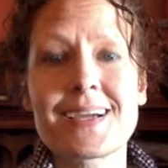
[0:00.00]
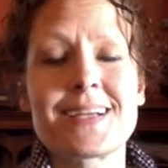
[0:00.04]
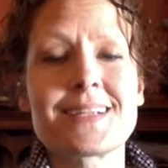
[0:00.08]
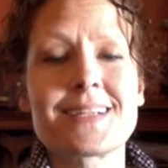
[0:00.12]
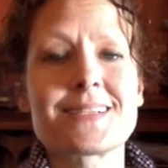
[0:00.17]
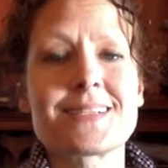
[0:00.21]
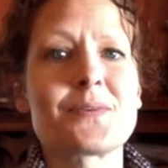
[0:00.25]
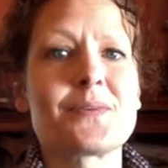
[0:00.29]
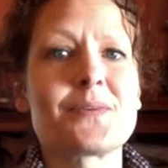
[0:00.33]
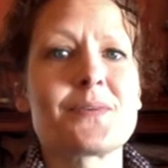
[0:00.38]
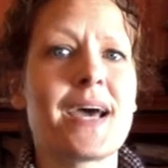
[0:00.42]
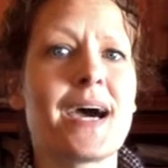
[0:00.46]
and
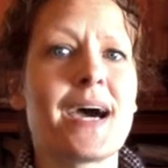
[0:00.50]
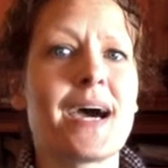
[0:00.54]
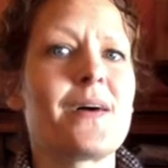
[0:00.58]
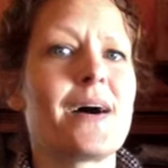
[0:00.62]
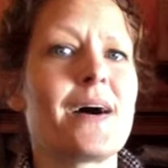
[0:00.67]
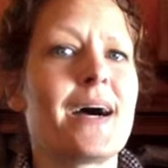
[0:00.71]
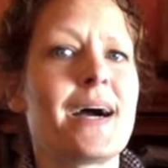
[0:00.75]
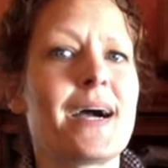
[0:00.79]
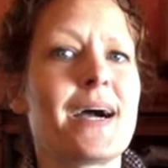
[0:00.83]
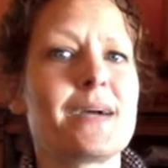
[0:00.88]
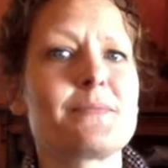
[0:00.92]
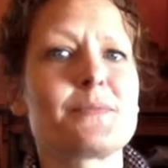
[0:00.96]
so now
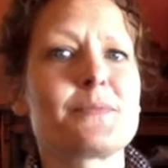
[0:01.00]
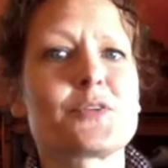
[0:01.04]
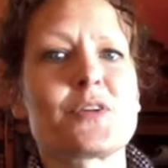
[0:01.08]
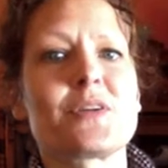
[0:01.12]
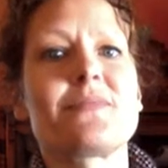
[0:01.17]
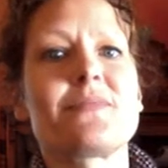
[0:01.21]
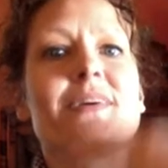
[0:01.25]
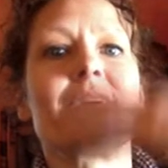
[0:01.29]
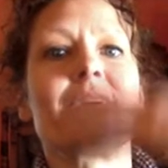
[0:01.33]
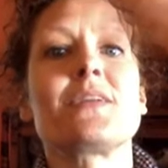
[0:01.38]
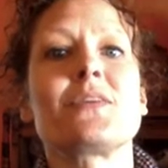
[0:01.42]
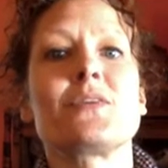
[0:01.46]
I'm sort
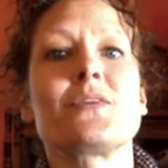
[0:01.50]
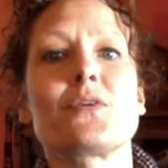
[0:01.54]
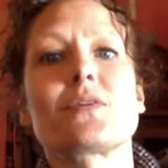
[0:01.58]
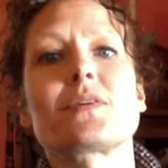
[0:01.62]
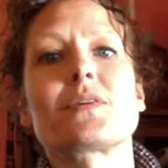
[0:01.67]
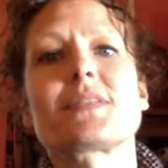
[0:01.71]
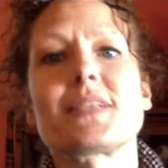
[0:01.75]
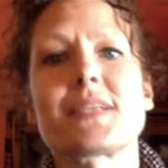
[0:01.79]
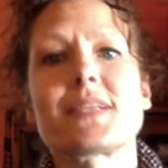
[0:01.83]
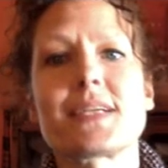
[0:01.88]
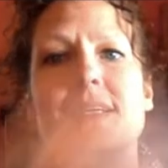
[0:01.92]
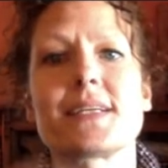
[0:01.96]
of
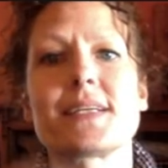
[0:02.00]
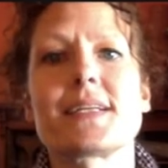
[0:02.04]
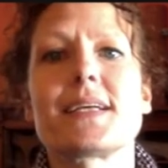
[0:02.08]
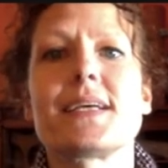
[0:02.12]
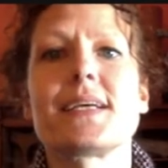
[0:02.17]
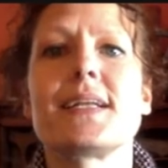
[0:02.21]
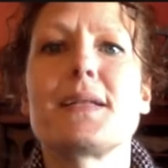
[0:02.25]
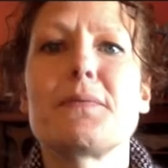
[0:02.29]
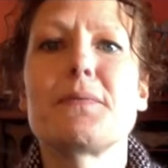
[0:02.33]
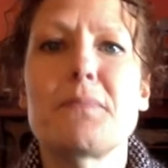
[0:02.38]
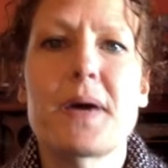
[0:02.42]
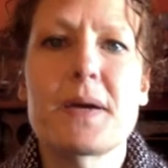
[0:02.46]
endorsing it
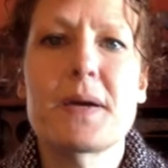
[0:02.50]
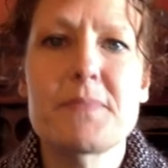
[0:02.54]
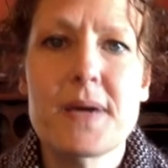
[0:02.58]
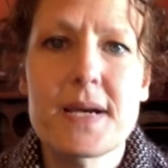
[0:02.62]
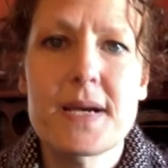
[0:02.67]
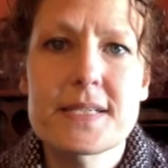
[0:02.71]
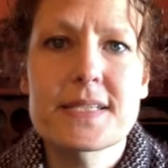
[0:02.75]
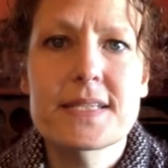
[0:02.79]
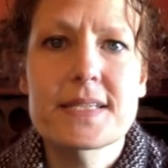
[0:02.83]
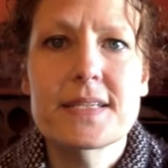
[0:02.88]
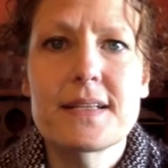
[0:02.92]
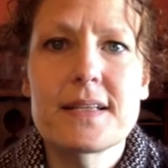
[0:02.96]
and by
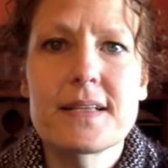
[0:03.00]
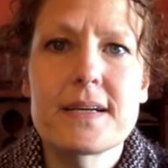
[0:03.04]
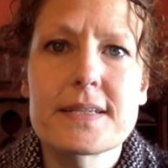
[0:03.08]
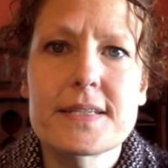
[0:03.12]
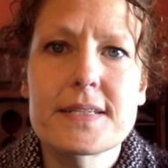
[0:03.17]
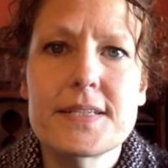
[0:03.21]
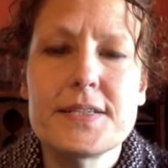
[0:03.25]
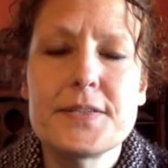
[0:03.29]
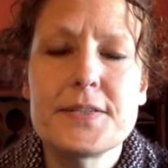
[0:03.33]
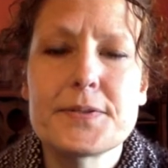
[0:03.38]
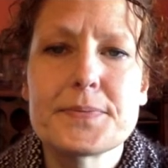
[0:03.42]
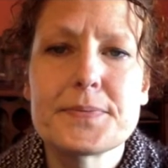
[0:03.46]
passing it along
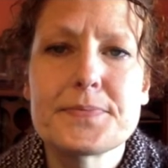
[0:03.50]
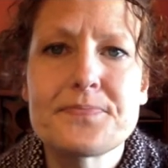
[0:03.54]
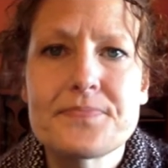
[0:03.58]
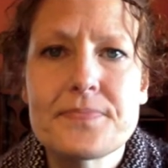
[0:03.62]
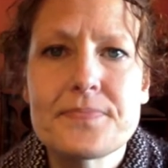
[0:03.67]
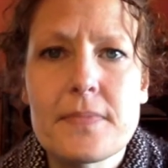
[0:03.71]
to you.